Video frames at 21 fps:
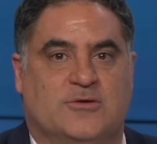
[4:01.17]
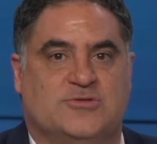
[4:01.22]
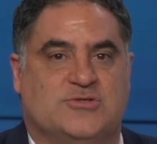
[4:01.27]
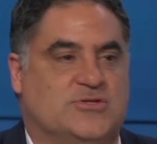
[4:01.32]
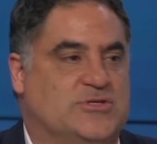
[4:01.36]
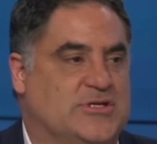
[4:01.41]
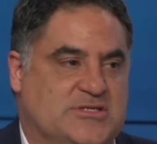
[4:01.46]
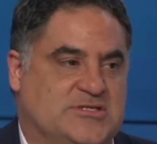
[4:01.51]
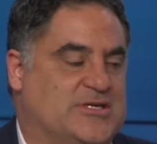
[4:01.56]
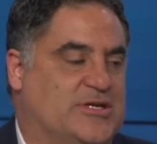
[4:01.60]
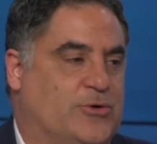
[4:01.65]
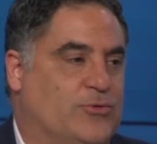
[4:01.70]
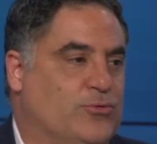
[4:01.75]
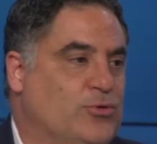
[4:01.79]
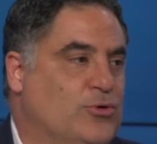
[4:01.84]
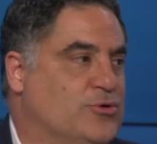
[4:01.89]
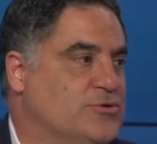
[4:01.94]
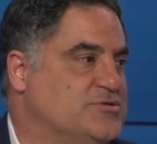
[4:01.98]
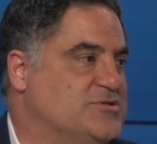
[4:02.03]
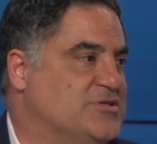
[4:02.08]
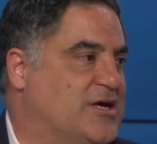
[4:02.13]
So they set a
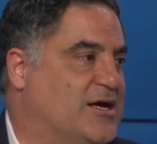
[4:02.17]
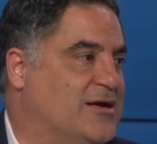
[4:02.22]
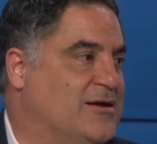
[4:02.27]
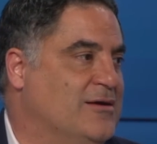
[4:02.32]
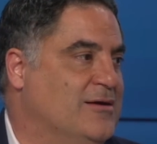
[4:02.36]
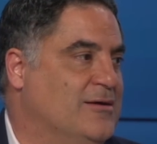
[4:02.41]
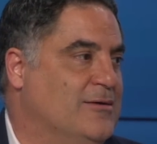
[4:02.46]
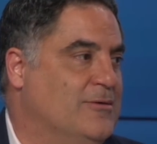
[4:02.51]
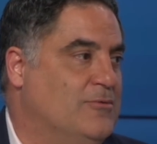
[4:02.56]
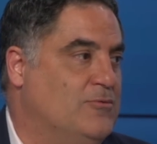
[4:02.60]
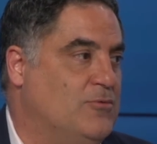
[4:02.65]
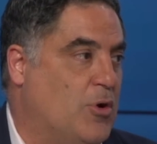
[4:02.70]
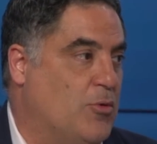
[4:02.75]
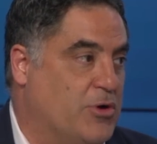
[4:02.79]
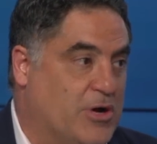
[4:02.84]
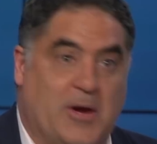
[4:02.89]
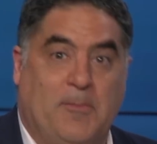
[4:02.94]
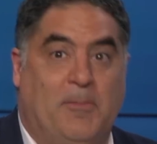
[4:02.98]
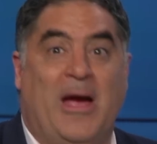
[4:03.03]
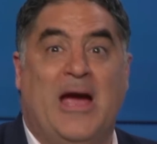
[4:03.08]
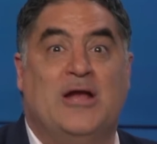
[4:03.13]
rule saying, well, we're
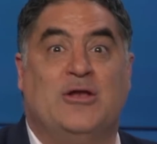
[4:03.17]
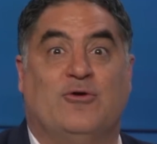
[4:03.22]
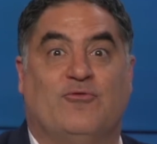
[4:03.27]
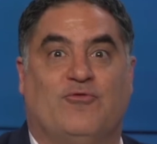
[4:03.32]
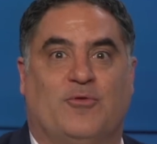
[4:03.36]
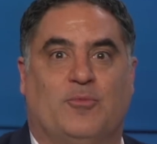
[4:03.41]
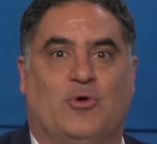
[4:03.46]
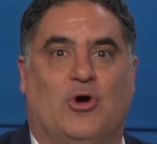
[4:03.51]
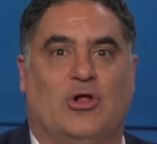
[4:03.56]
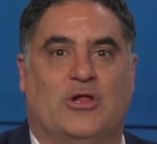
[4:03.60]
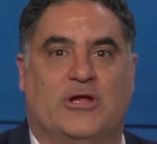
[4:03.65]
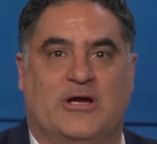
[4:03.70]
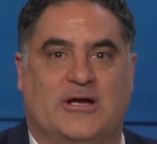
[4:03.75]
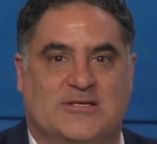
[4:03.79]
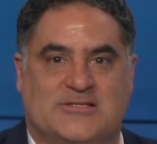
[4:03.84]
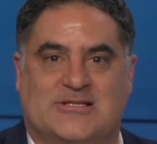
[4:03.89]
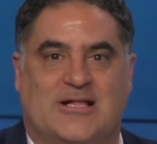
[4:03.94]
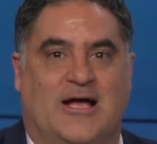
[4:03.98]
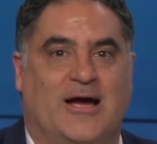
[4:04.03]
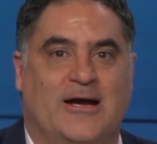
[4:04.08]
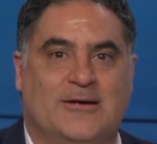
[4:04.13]
gonna ban you from calling
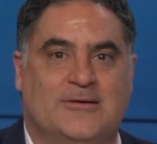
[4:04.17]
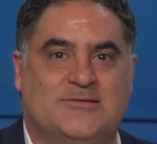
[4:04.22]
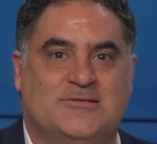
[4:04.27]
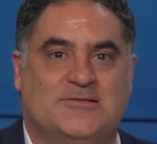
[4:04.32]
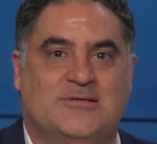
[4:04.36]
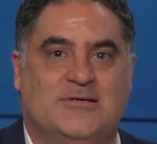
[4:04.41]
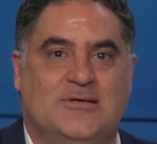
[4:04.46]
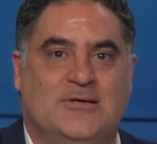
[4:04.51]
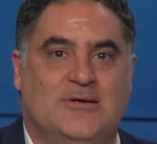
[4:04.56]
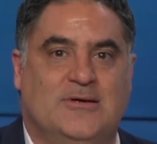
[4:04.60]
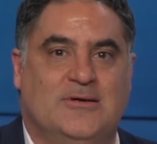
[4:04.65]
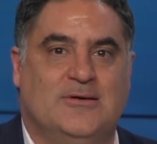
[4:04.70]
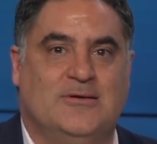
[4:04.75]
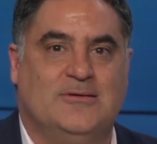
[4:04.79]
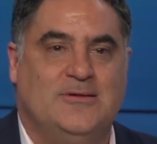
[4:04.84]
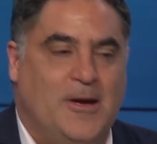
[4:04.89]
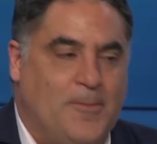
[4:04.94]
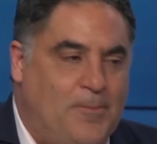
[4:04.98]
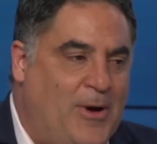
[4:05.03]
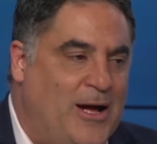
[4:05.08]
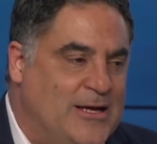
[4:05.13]
us liars.
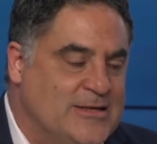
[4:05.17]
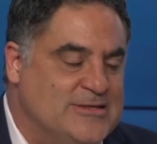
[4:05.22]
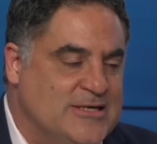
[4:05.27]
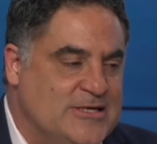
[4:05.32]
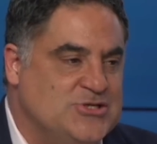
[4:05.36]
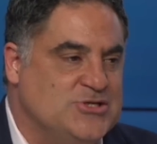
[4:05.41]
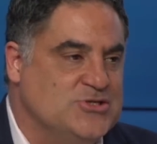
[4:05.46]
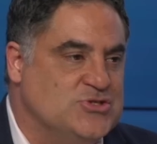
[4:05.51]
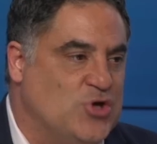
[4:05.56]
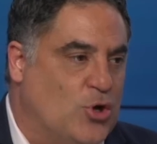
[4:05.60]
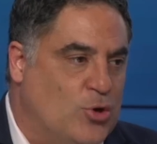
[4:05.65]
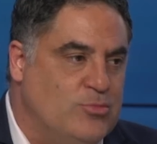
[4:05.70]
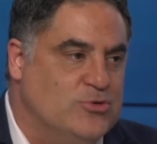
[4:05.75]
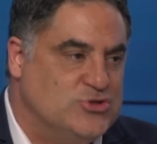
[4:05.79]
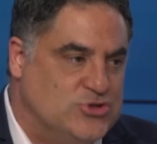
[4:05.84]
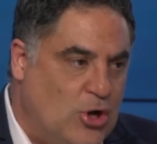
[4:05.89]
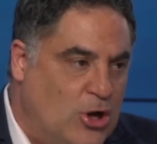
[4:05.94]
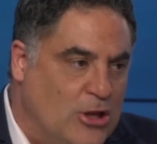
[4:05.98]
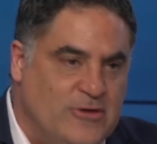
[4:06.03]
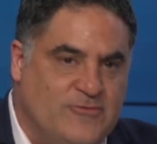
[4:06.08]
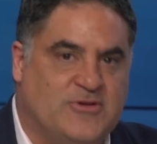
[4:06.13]
They're politicians, almost
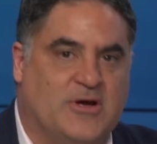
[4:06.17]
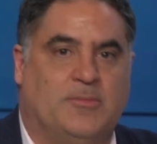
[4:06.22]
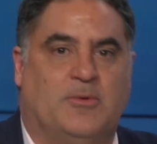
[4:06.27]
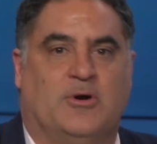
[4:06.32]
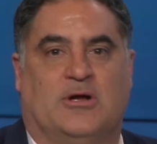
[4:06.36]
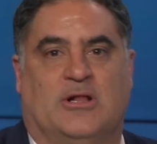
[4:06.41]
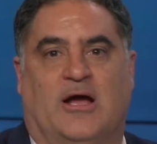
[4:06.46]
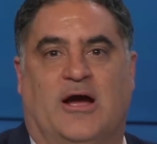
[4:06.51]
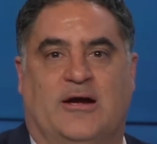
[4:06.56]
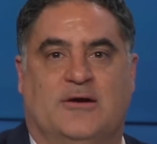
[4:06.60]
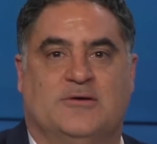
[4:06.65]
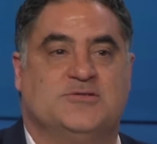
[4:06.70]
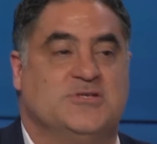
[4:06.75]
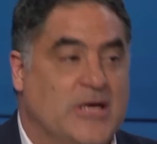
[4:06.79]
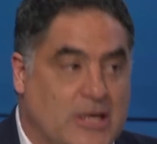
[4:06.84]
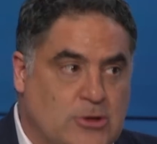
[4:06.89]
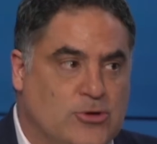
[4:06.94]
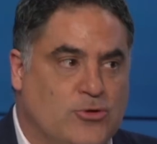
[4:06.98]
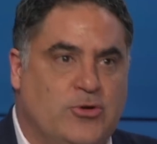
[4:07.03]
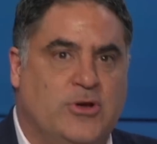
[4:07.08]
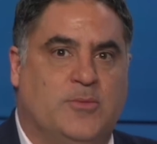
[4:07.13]
all of them are liars,
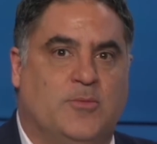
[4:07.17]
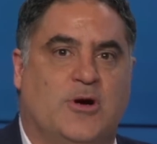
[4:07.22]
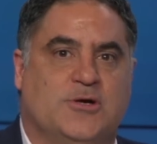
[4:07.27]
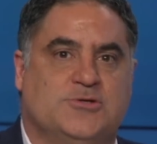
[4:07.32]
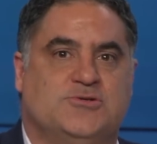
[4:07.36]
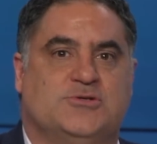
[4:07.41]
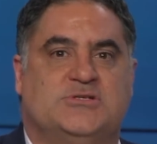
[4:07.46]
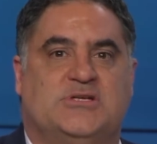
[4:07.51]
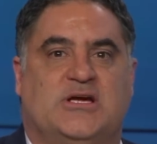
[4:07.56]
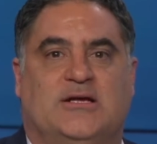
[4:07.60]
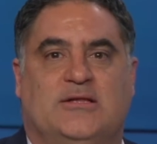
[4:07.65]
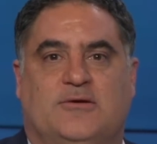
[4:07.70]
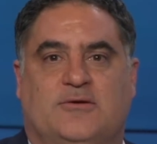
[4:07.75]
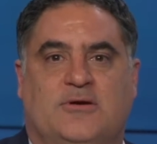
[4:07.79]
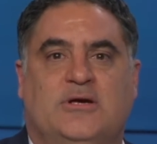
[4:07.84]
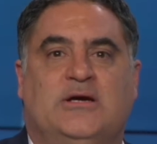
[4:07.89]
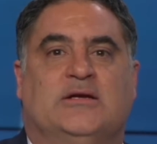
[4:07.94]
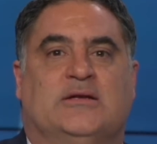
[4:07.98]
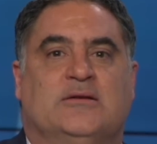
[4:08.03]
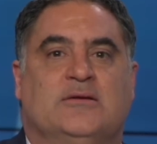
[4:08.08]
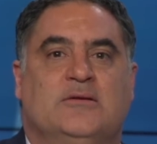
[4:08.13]
including Marjorie Taylor
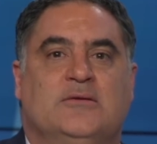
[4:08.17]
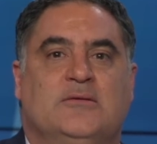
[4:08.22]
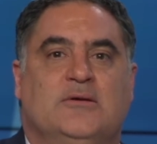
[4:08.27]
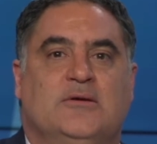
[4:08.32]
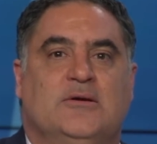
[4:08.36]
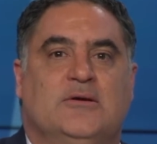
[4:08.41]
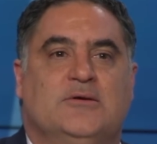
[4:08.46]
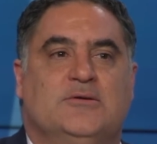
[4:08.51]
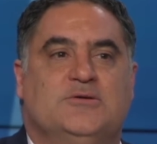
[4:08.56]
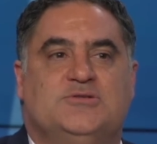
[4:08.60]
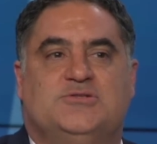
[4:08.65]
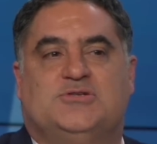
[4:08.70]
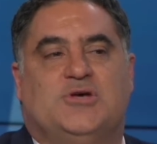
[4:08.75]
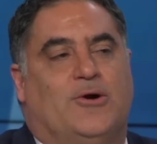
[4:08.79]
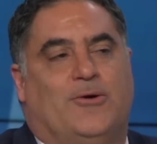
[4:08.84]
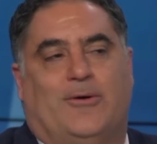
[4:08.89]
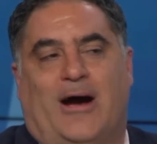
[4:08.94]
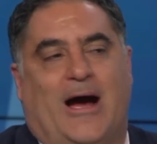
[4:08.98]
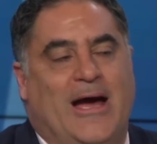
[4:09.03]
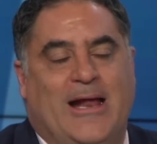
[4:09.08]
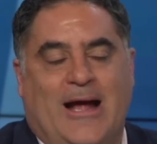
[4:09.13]
Greene. Right.
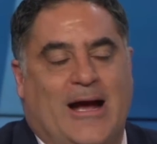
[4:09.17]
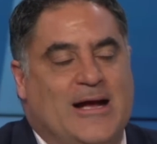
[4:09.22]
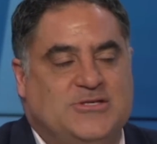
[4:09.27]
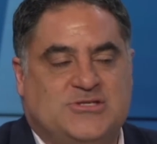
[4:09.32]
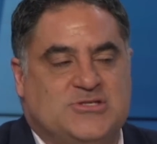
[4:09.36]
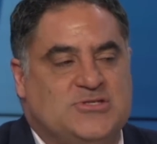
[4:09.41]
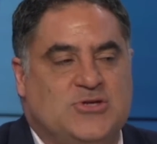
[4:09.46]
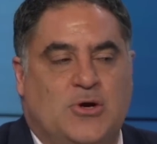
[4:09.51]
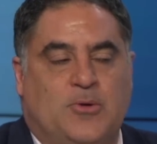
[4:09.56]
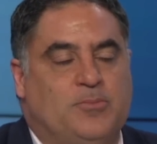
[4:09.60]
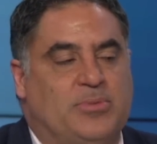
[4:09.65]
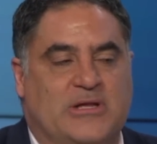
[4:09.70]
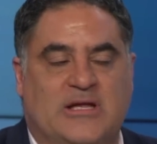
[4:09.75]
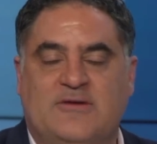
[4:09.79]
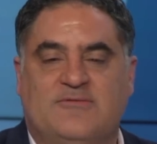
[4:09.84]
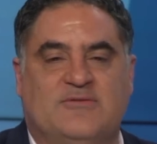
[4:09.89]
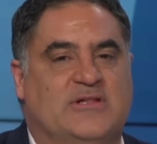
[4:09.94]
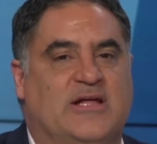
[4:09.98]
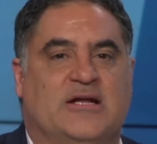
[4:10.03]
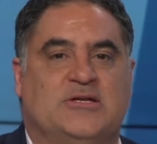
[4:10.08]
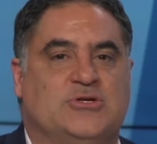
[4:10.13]
So I, I just don't
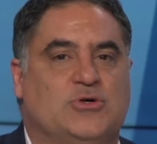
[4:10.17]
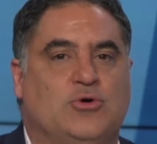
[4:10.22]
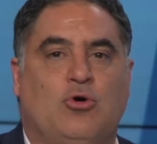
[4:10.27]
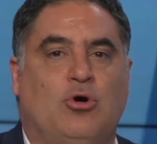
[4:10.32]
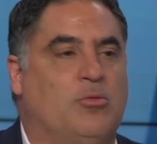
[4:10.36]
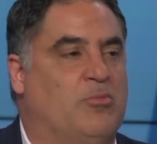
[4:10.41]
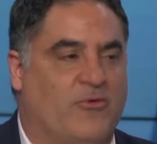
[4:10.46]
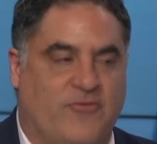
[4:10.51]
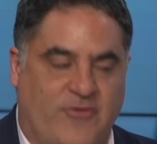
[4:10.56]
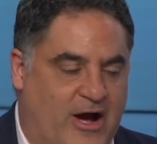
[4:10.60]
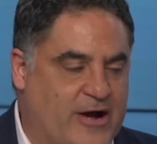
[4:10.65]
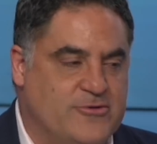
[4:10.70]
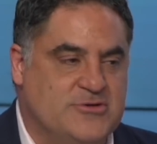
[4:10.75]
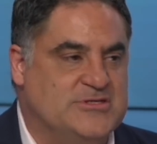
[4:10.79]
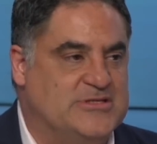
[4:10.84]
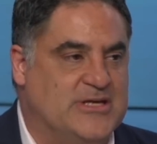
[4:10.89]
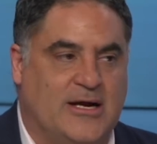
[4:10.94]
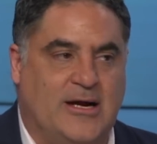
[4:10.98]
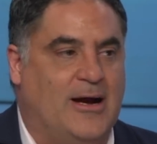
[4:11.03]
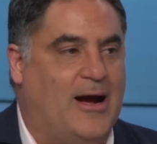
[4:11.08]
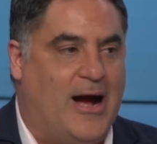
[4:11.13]
believe in that decorum. If I was
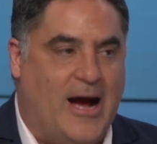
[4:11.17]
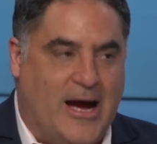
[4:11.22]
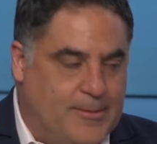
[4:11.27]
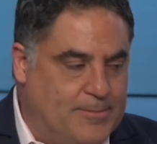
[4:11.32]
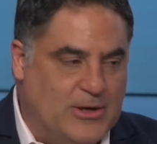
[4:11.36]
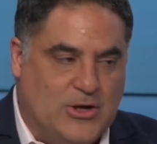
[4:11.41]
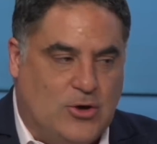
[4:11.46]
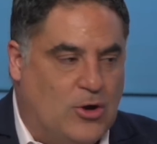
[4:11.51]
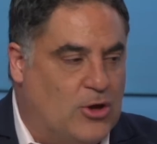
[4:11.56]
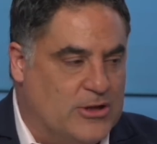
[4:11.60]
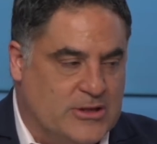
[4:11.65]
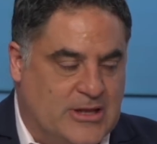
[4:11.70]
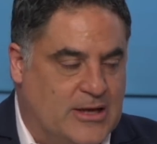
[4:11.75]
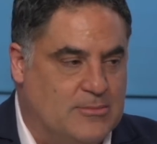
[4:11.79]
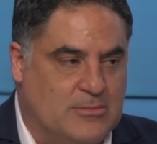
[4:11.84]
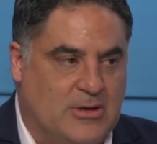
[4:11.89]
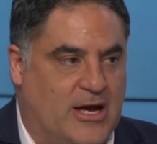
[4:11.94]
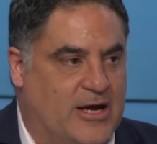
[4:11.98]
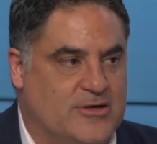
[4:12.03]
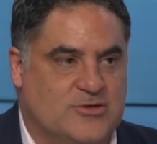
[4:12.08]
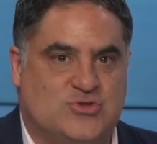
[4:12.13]
there, I'd be calling them
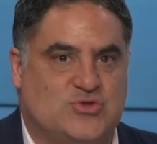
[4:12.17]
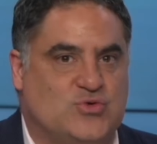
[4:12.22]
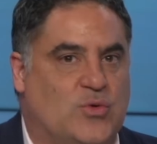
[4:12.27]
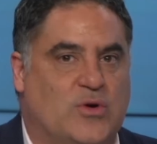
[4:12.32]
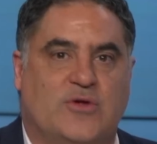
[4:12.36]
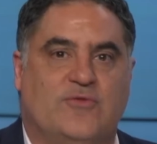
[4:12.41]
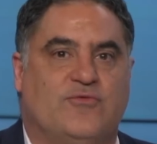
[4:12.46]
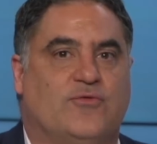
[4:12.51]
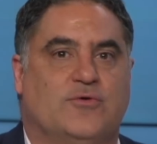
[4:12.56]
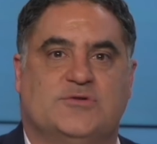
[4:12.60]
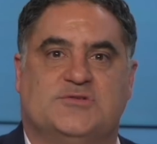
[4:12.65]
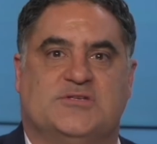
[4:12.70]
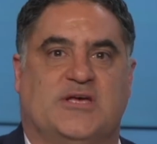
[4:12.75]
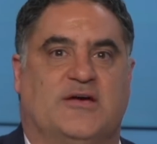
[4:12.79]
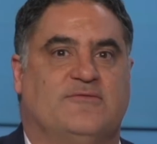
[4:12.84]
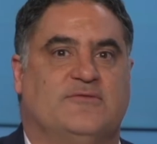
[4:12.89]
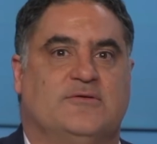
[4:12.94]
liars twenty-four seven.